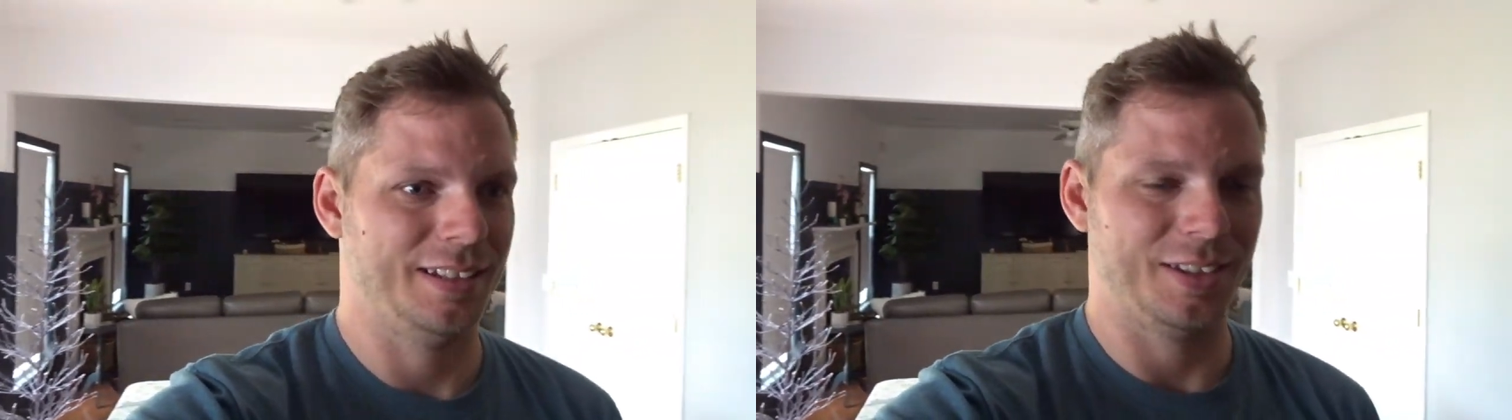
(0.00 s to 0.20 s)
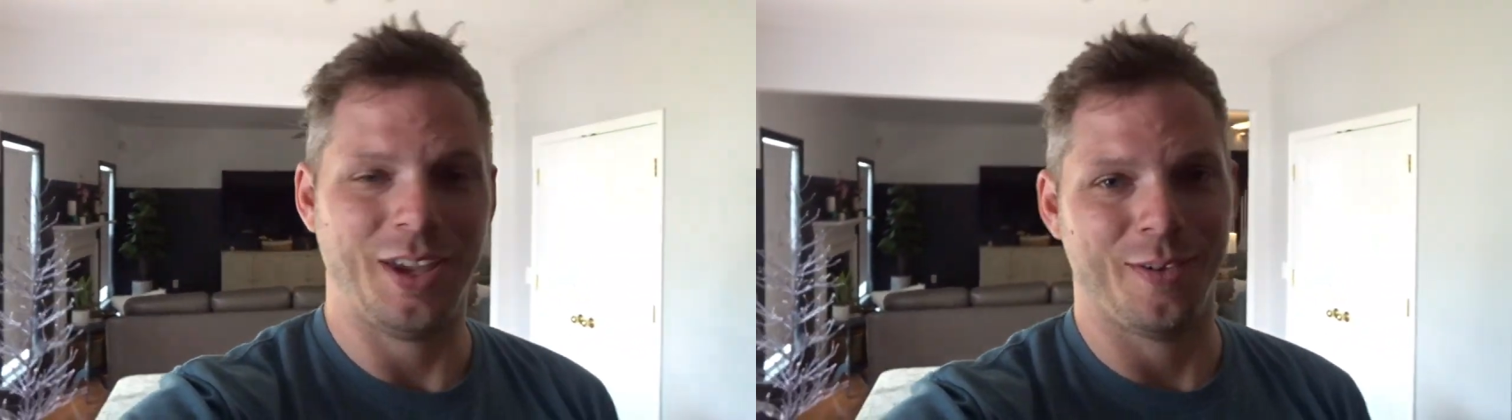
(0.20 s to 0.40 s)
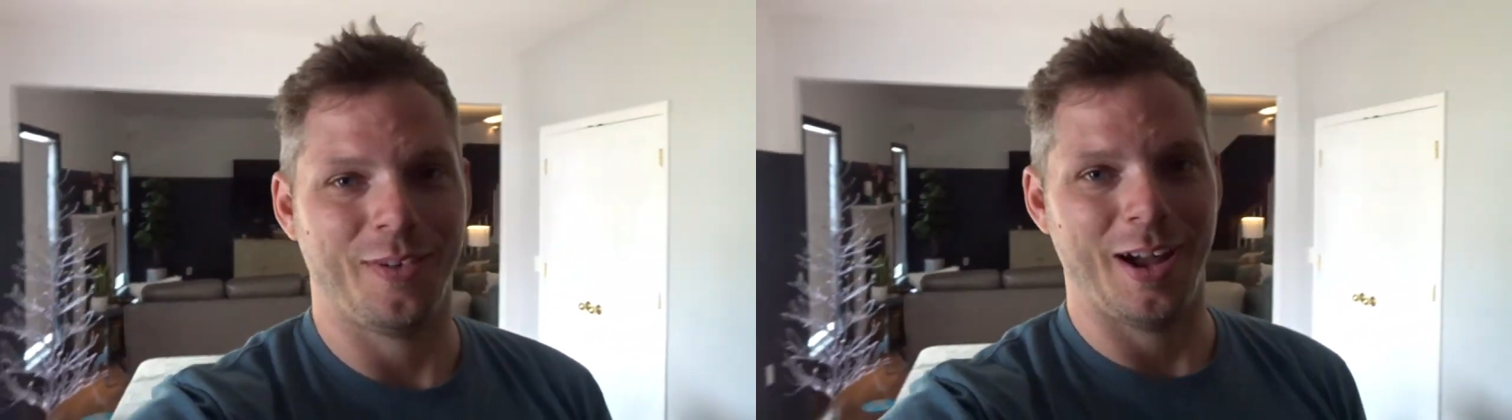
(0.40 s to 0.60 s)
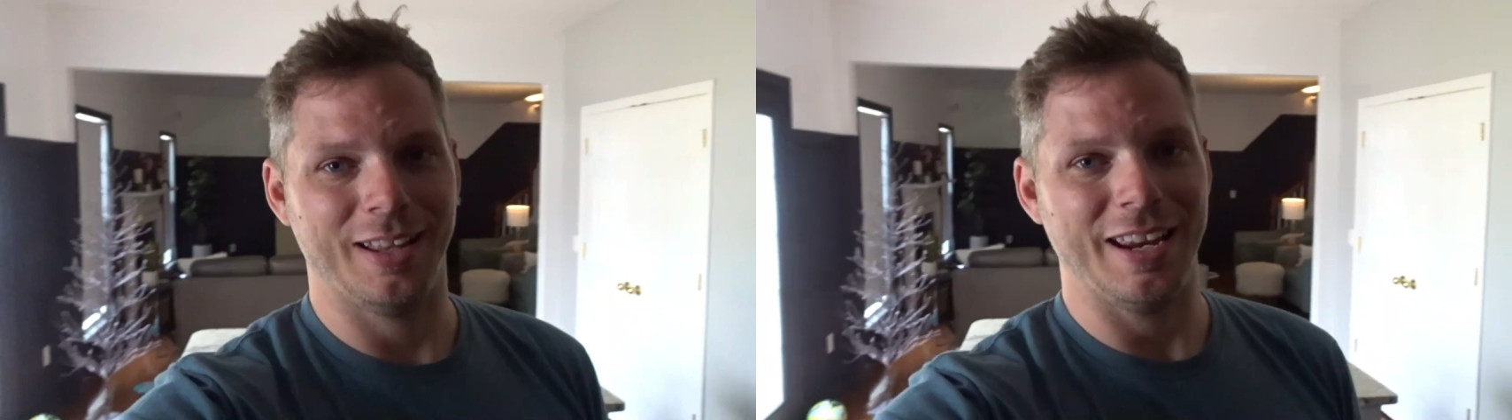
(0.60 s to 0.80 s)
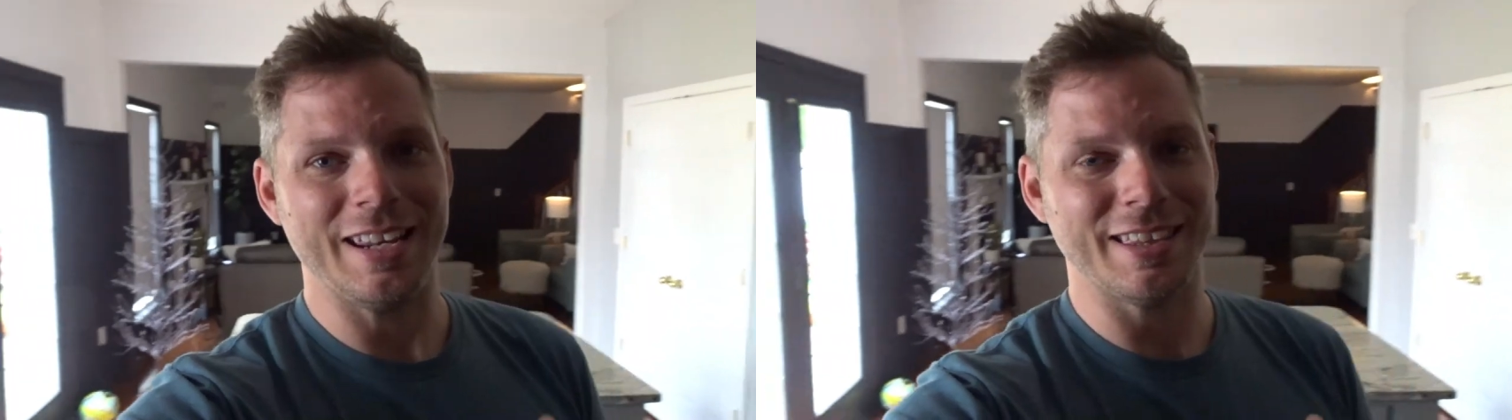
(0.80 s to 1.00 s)
you can't
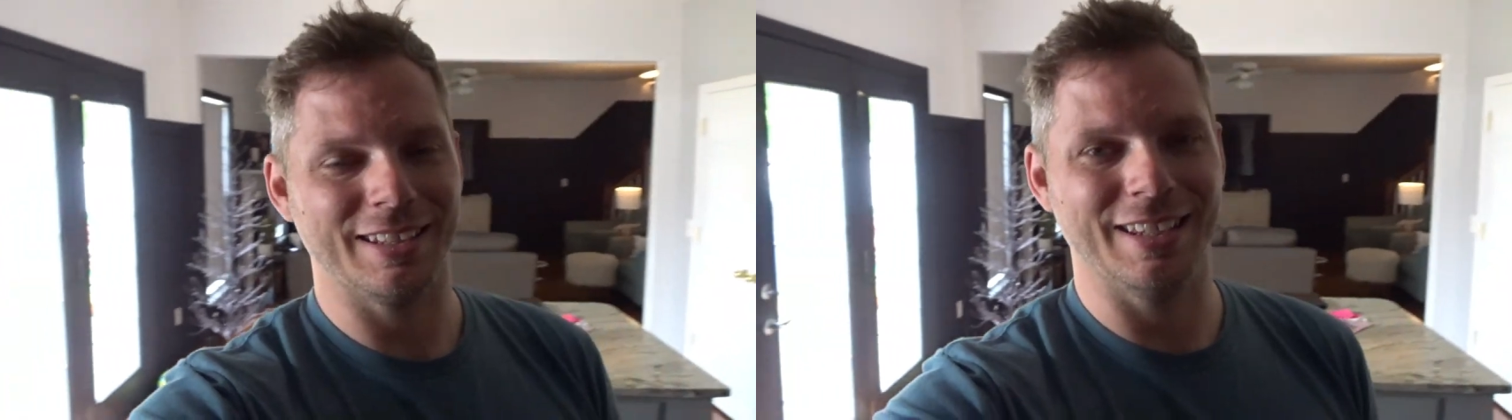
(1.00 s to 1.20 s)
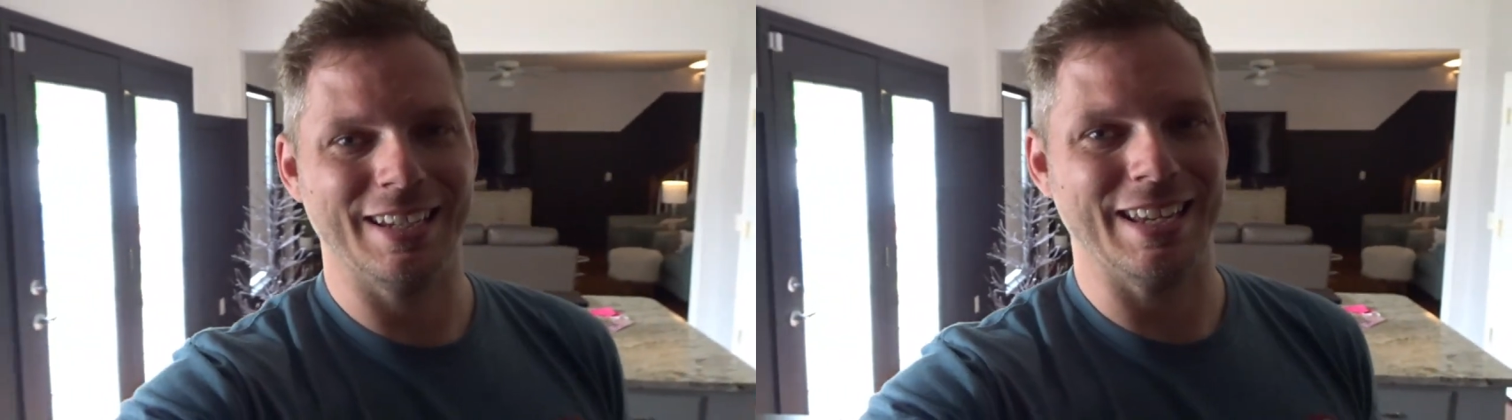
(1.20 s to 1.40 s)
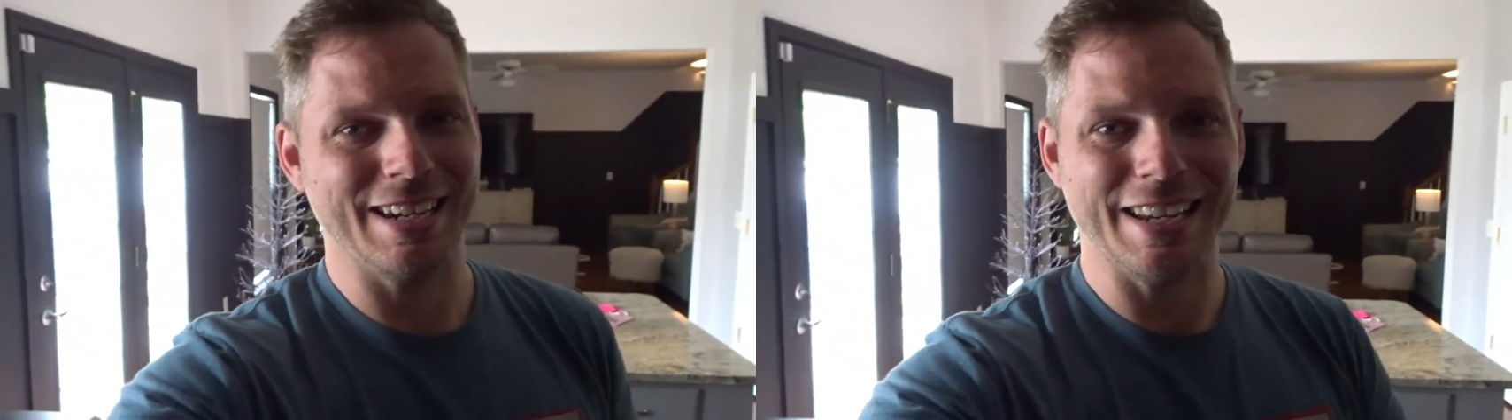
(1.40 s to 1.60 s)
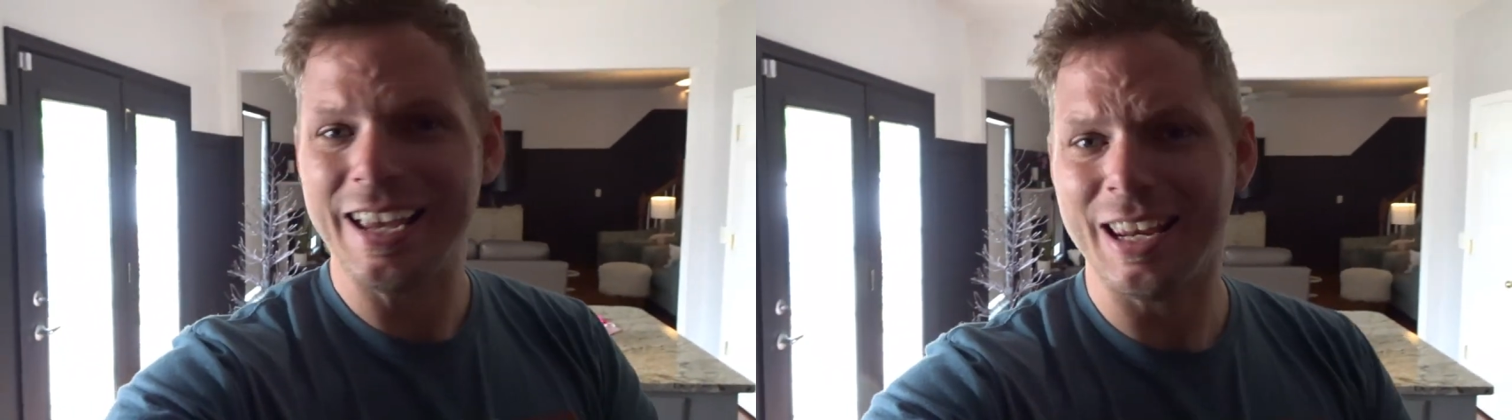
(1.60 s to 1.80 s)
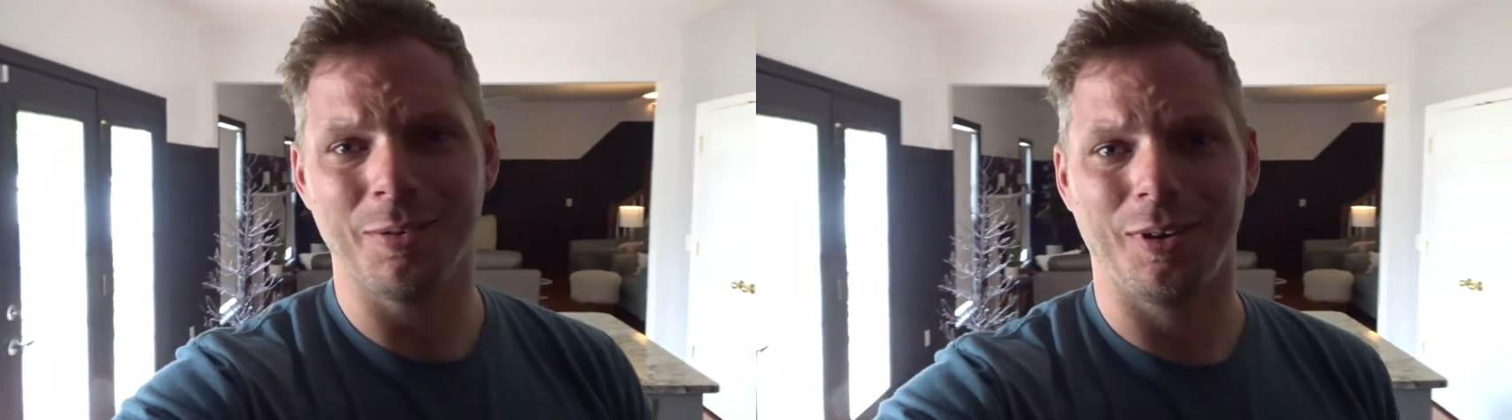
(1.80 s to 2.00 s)
find anything like it
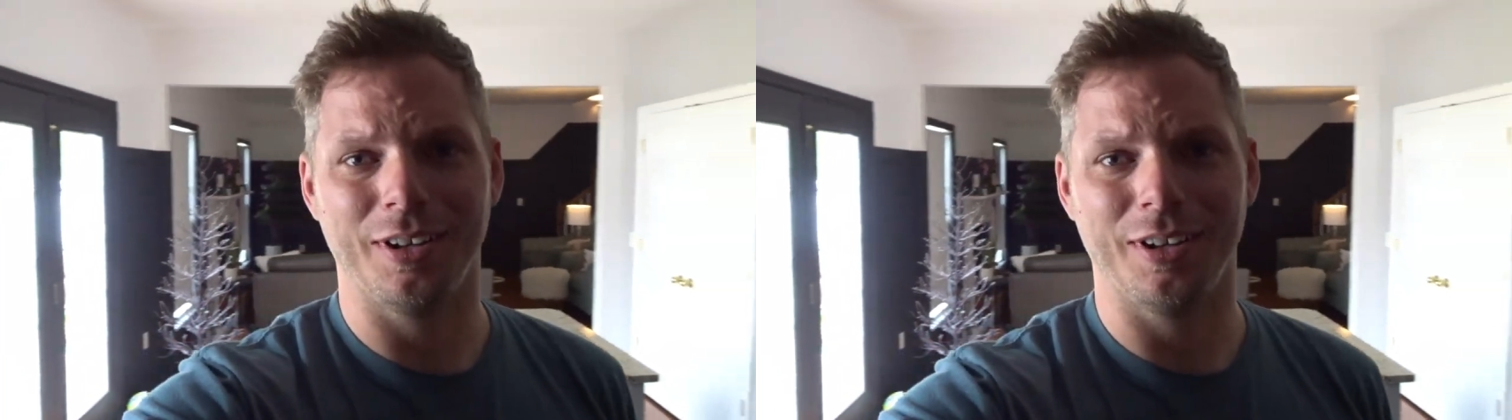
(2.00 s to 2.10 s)
anywhere